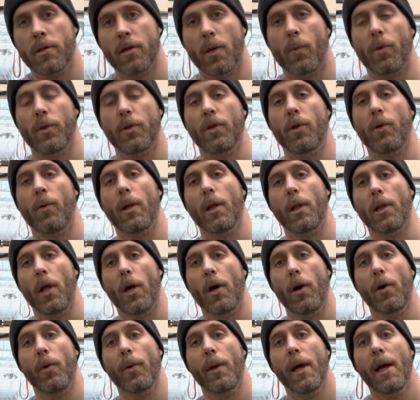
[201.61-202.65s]
So we'll do a
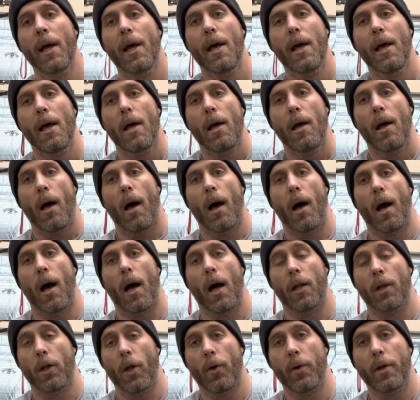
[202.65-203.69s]

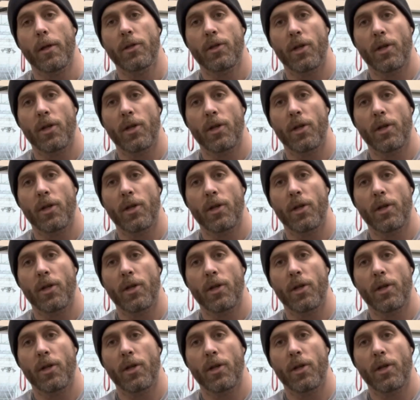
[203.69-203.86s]
loaded